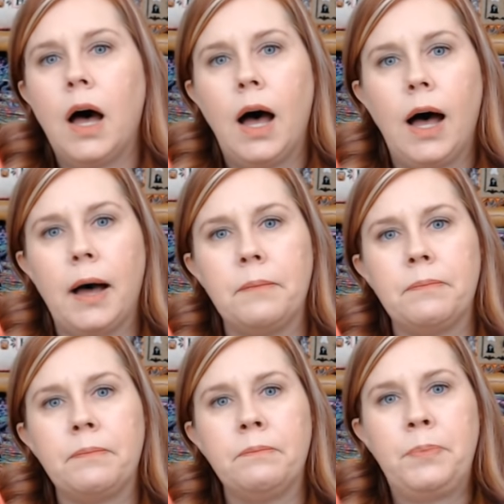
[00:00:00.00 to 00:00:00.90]

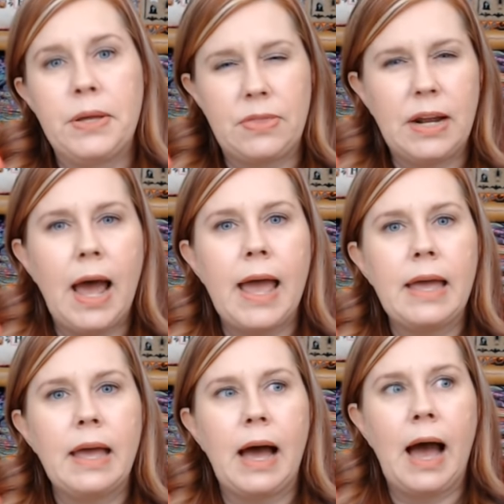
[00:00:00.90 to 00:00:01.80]
Um, but that
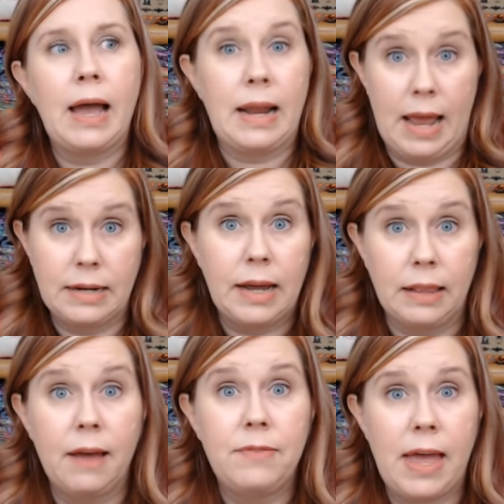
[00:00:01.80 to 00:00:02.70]
I, I, and I
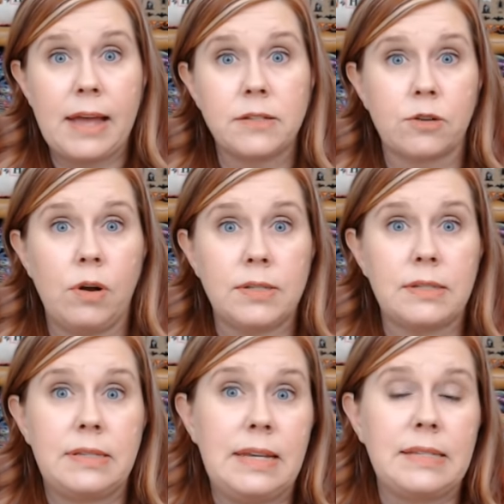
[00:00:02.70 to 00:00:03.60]
love the Hands Across the
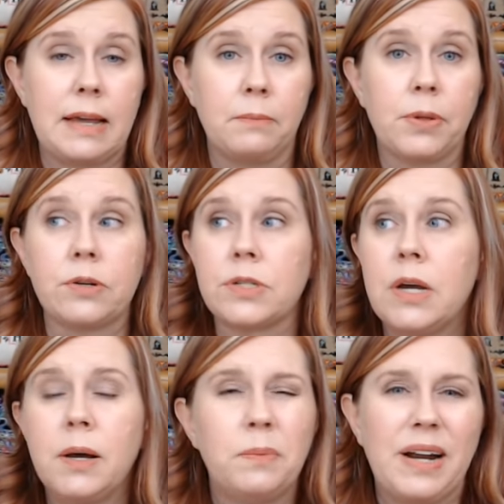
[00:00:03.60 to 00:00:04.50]
Sea samplers,
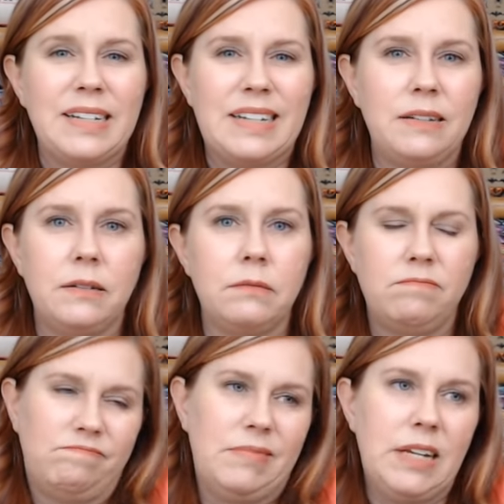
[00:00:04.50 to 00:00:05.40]
but I didn't
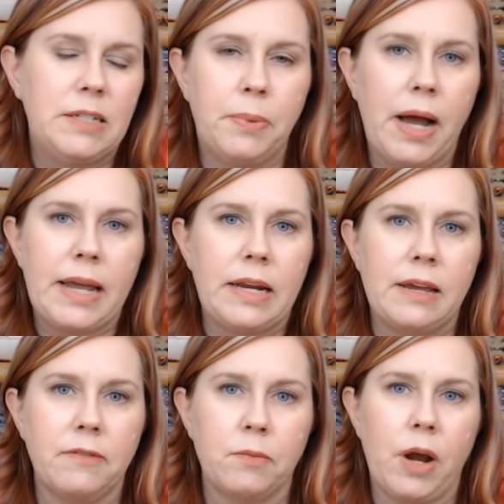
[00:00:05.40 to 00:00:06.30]
need to buy any
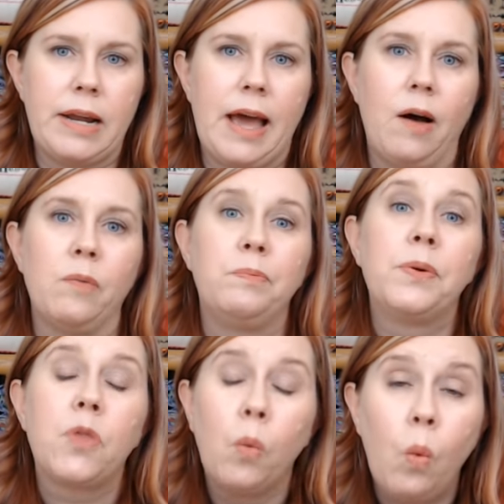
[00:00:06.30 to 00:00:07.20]
of them right now.
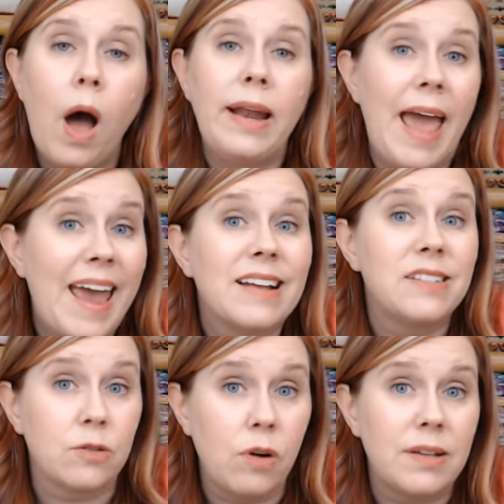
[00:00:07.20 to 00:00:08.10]
But the one Hands
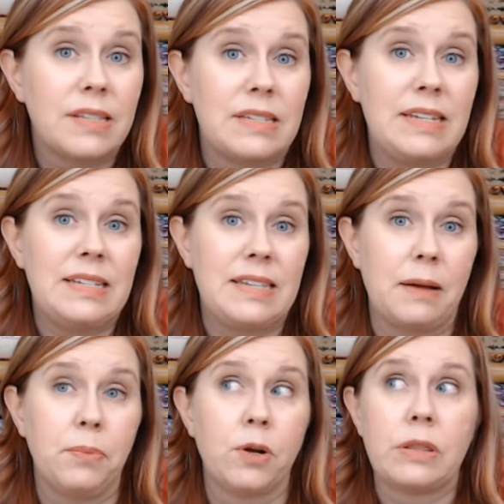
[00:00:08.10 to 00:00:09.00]
Across the Sea
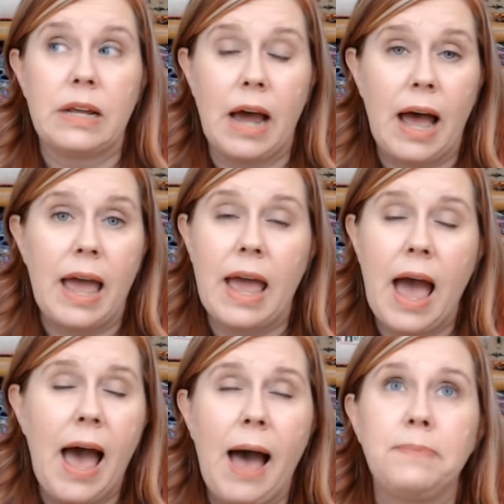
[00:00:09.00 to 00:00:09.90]
sampler that I
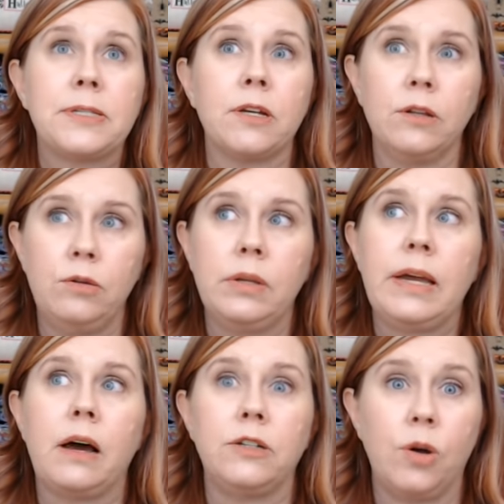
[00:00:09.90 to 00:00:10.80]
absolutely
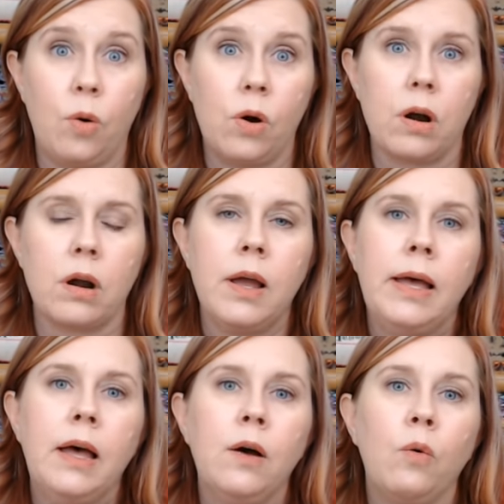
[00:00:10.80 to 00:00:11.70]
adore
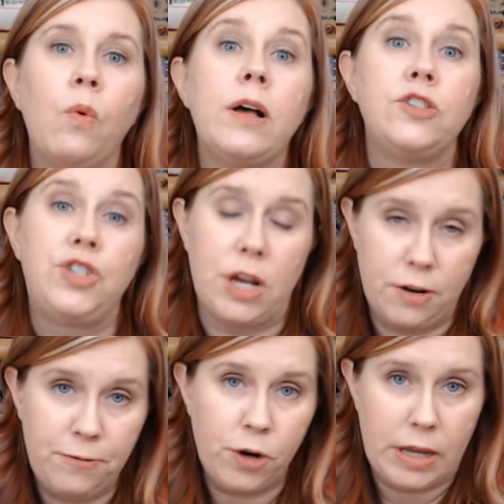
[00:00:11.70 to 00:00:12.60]
was
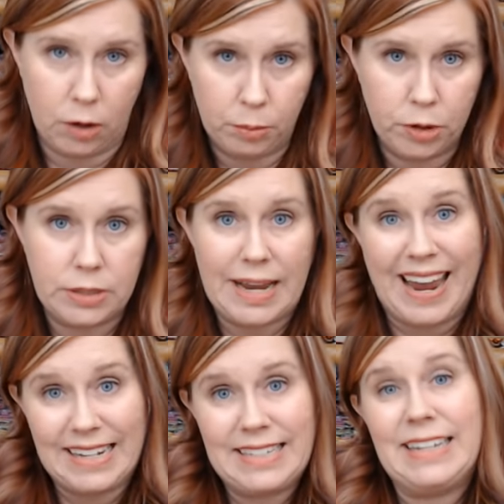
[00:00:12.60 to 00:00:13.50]
Jennifer Gilbert
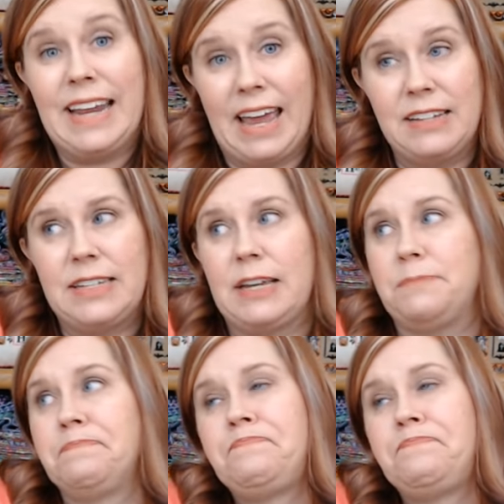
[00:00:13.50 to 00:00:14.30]
eighteen eighteen.